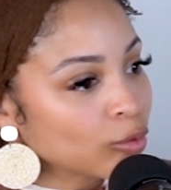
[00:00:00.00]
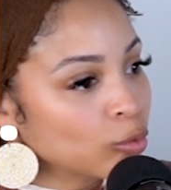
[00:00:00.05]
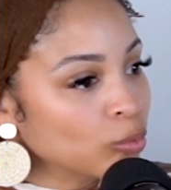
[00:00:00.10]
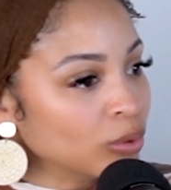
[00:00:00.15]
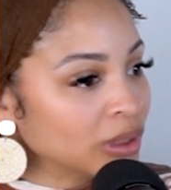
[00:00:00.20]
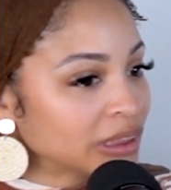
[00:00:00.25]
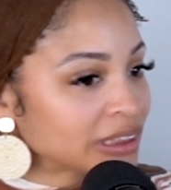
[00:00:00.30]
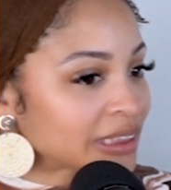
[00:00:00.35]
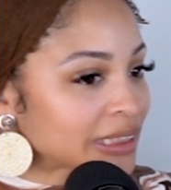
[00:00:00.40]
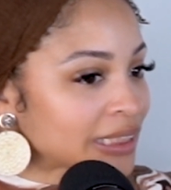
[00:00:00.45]

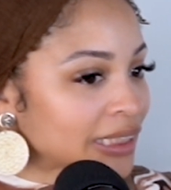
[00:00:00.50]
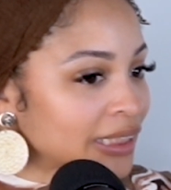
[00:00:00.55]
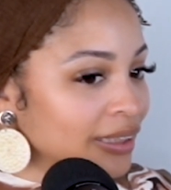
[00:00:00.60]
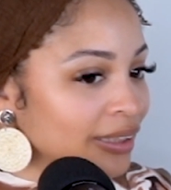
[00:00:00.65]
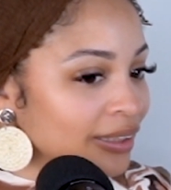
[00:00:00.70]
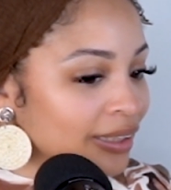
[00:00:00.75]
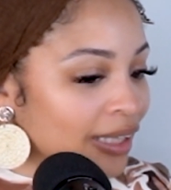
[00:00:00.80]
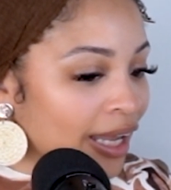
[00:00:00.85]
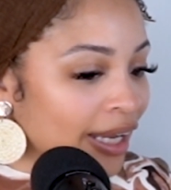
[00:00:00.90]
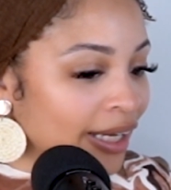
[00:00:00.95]
What is he
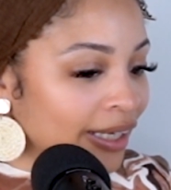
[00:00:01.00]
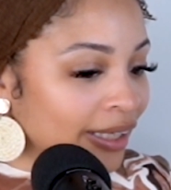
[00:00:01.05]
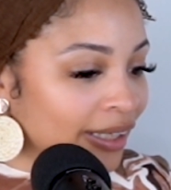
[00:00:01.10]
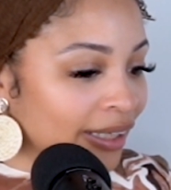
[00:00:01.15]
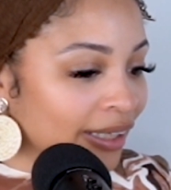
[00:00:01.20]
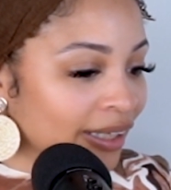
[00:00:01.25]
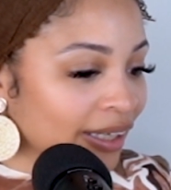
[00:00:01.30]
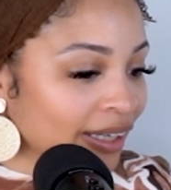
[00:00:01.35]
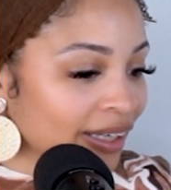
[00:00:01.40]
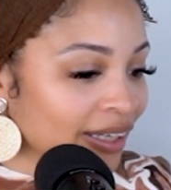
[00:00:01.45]
like
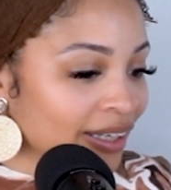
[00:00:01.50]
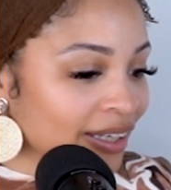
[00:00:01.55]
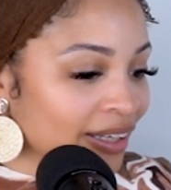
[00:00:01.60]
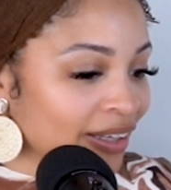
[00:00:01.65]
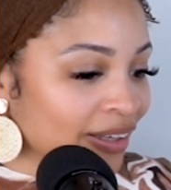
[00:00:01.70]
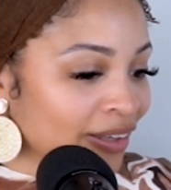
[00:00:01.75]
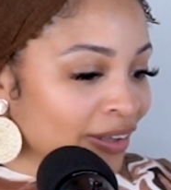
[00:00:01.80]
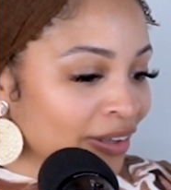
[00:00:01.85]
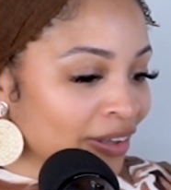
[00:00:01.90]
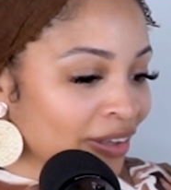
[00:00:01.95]

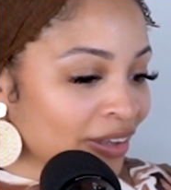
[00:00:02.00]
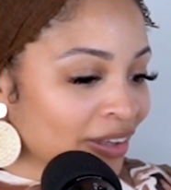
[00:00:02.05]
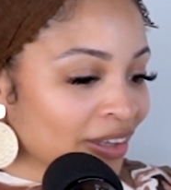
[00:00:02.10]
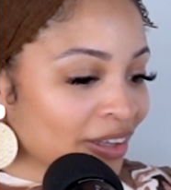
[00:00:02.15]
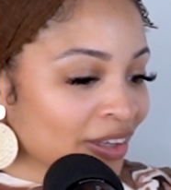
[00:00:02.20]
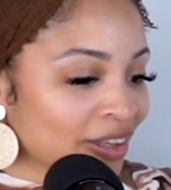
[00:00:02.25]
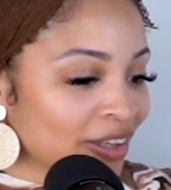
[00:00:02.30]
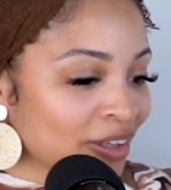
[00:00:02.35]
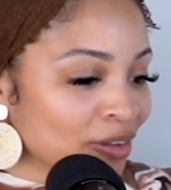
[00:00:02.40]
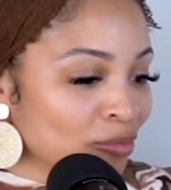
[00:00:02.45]

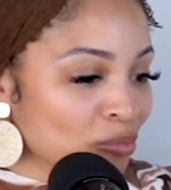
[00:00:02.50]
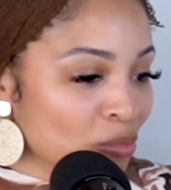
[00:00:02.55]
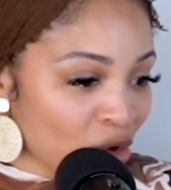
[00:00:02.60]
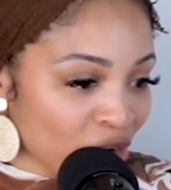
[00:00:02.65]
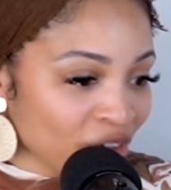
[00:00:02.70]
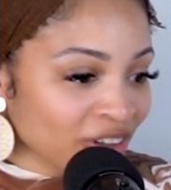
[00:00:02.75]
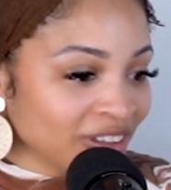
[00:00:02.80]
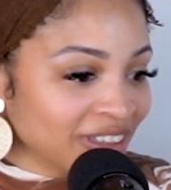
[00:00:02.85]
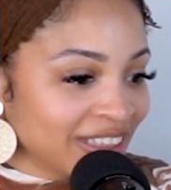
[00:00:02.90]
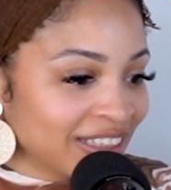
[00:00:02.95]

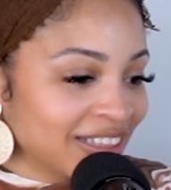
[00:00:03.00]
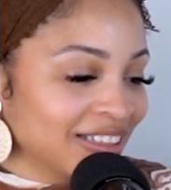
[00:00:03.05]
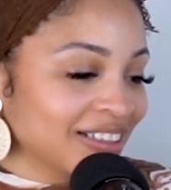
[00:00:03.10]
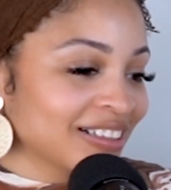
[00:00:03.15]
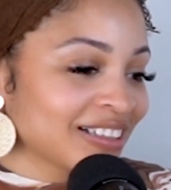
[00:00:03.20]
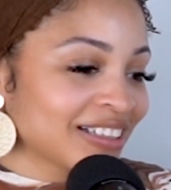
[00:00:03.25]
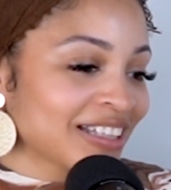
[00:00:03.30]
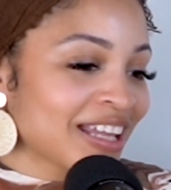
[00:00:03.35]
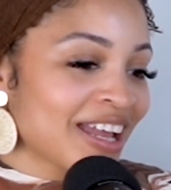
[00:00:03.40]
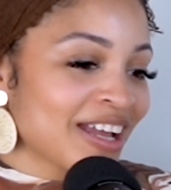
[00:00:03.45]
morally?
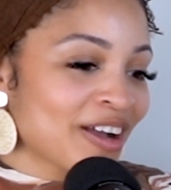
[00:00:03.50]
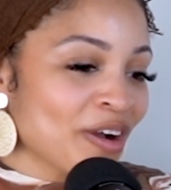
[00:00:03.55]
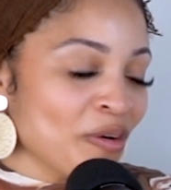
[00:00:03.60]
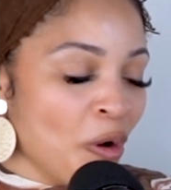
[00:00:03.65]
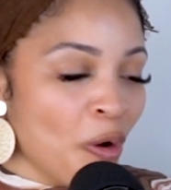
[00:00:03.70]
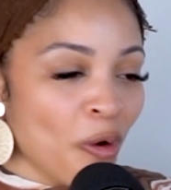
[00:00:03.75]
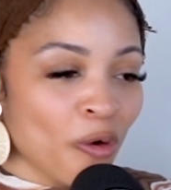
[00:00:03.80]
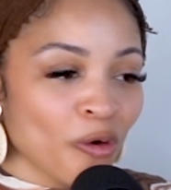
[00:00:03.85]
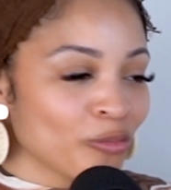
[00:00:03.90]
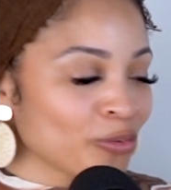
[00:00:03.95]
Like
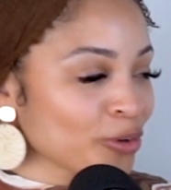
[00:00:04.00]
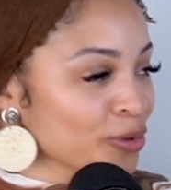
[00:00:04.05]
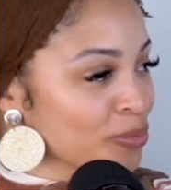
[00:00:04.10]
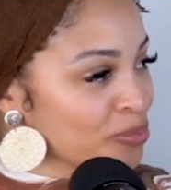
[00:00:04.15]
over